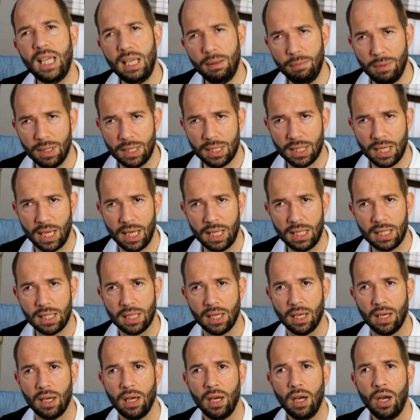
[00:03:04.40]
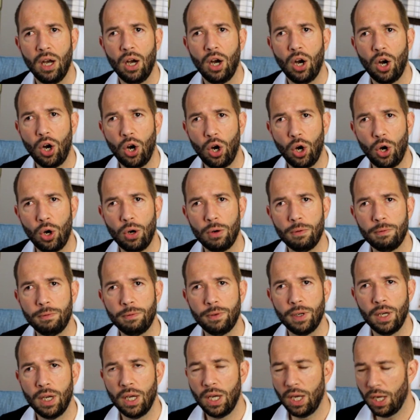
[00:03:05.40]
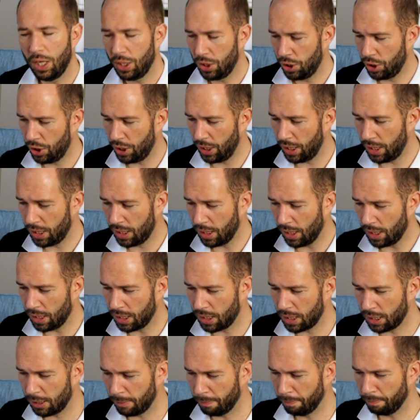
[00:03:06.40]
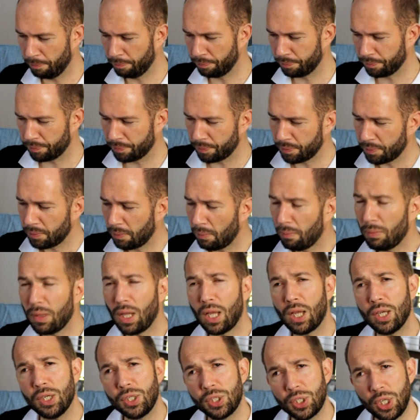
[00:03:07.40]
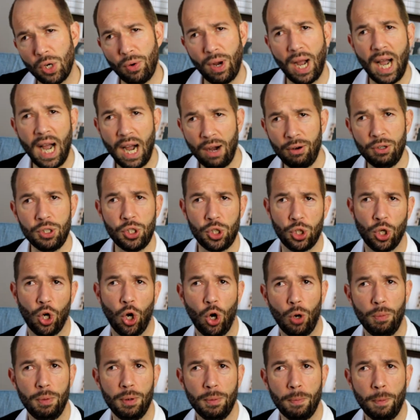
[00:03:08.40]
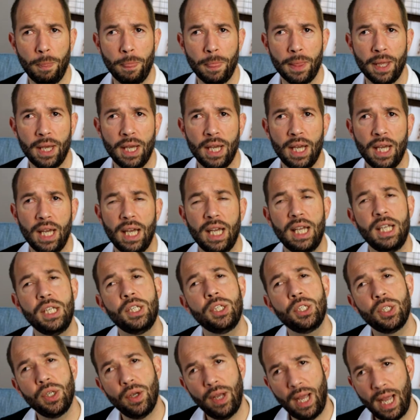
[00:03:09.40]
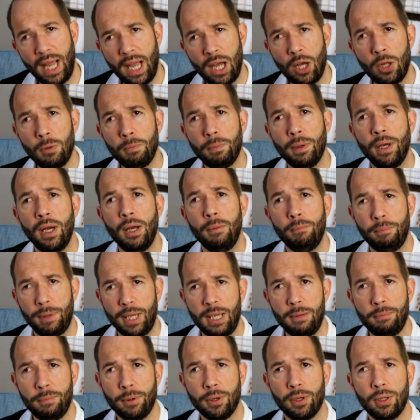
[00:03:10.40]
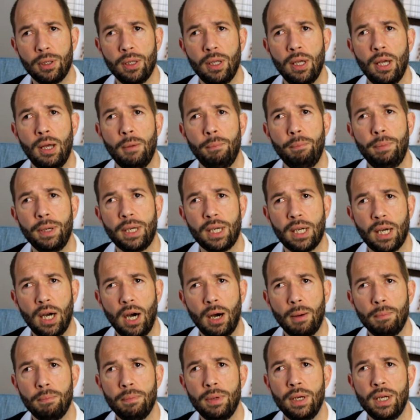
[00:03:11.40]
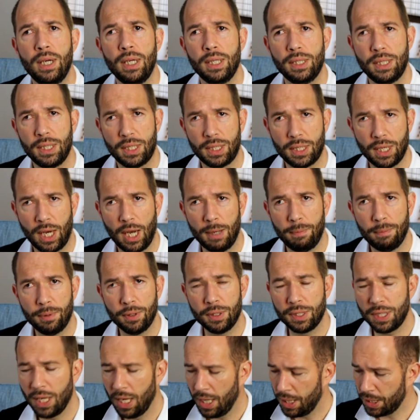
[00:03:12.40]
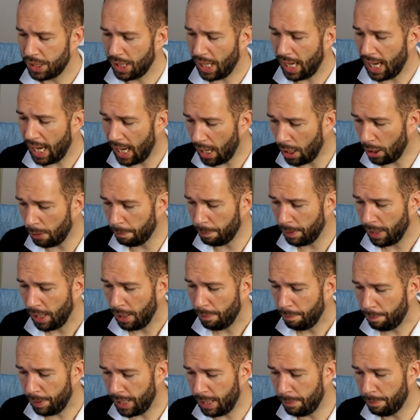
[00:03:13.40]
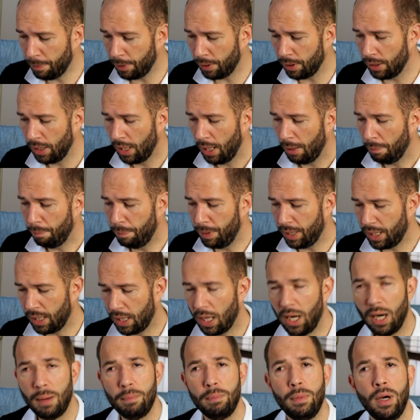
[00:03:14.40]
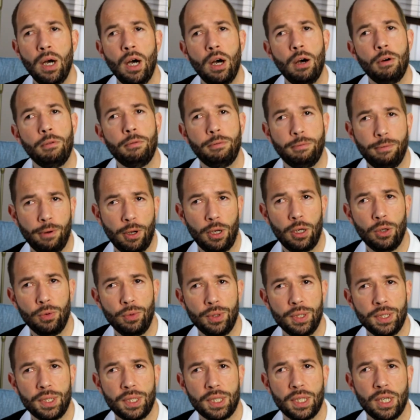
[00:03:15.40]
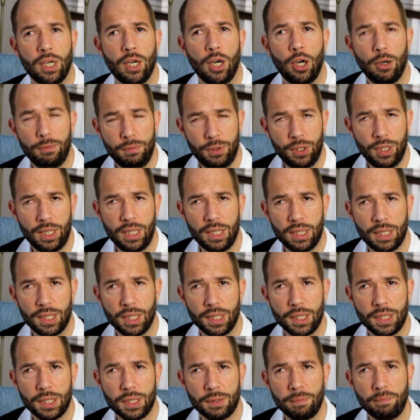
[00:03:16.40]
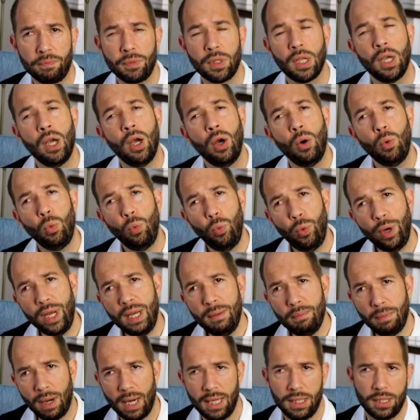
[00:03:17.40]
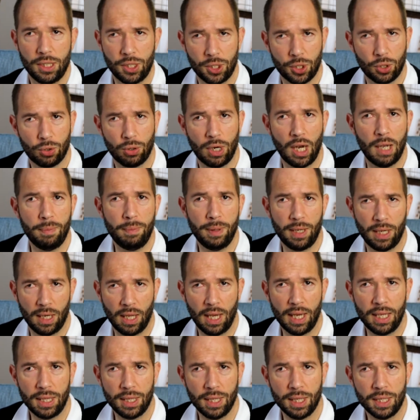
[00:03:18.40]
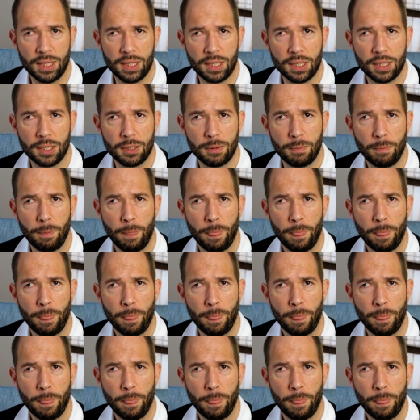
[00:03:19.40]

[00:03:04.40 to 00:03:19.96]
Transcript: imitator of Jesus. So our job is to help people become disciples, to help people become followers of Jesus. We might describe it like this,